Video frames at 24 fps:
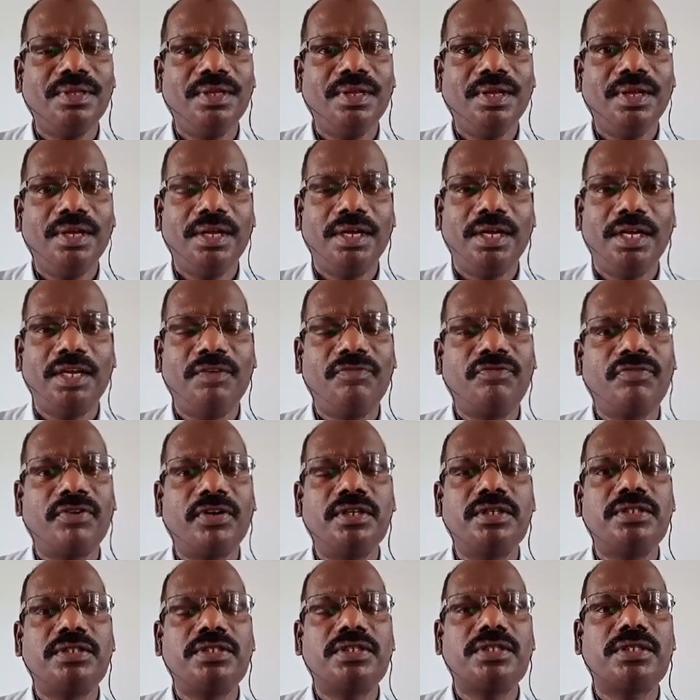Hi
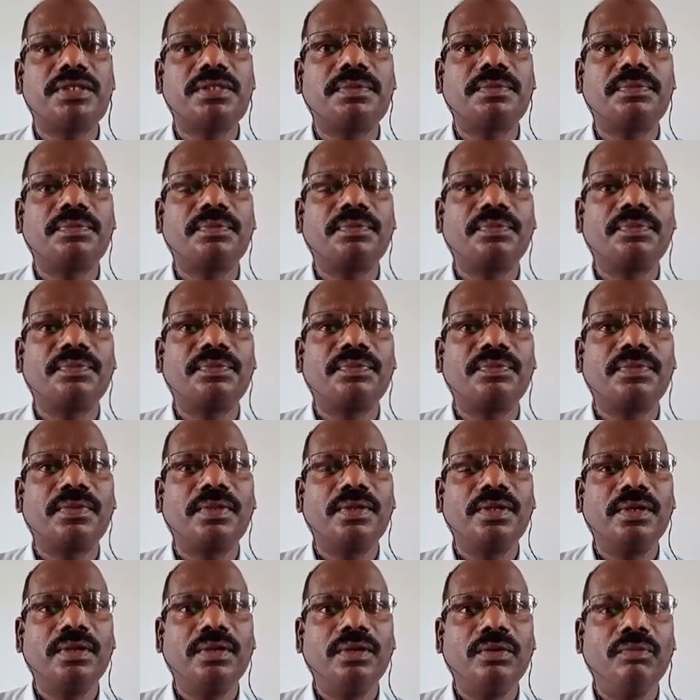friends,
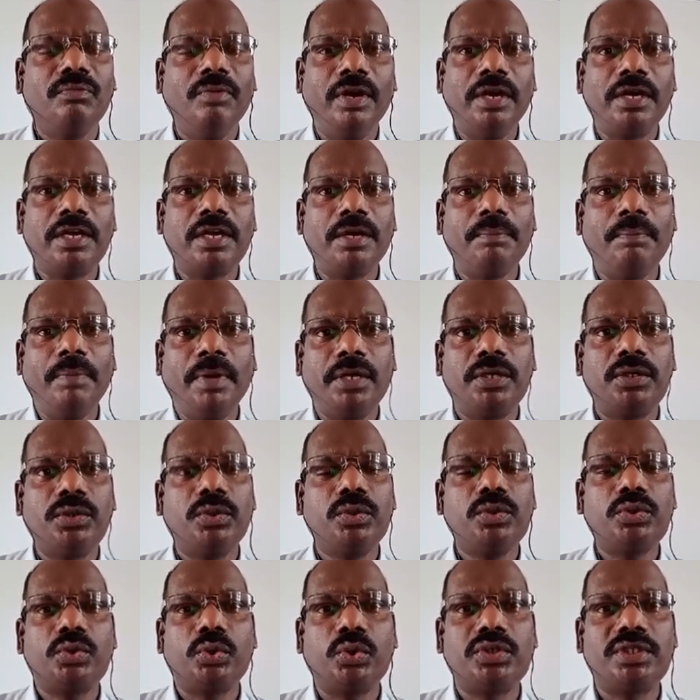welcome back to
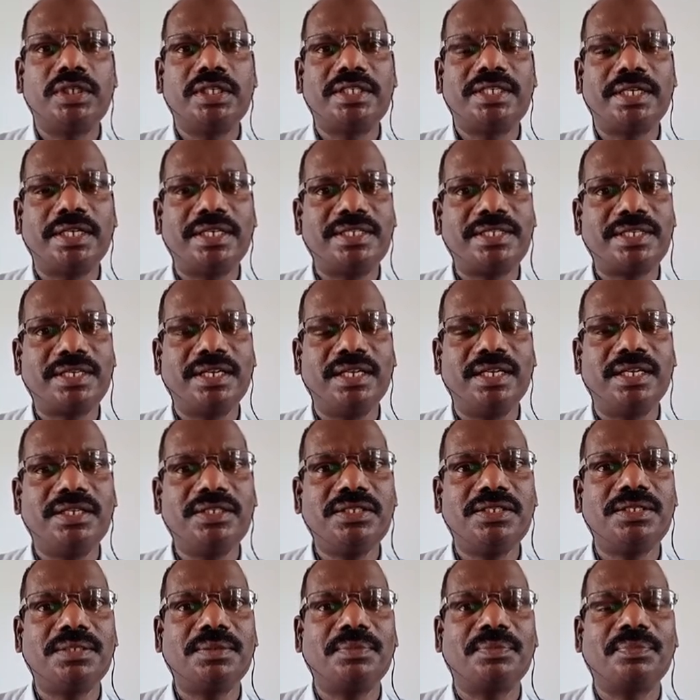Social Science
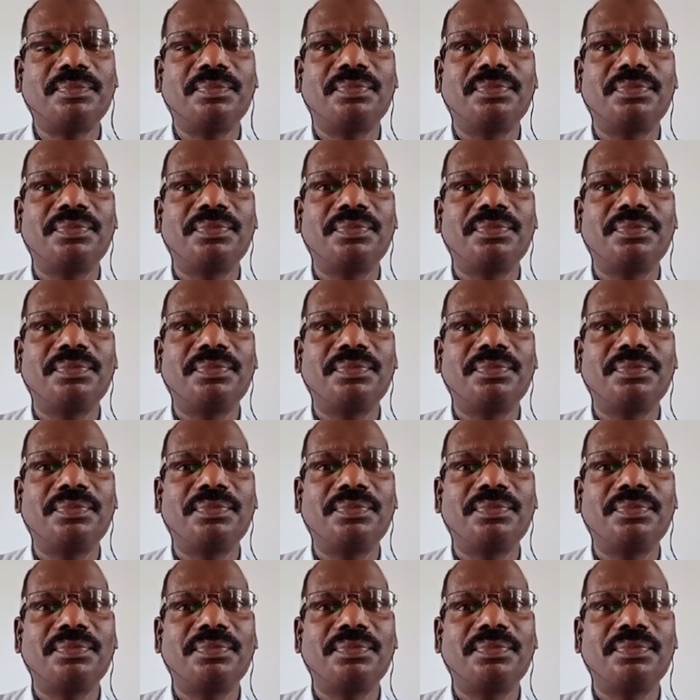class.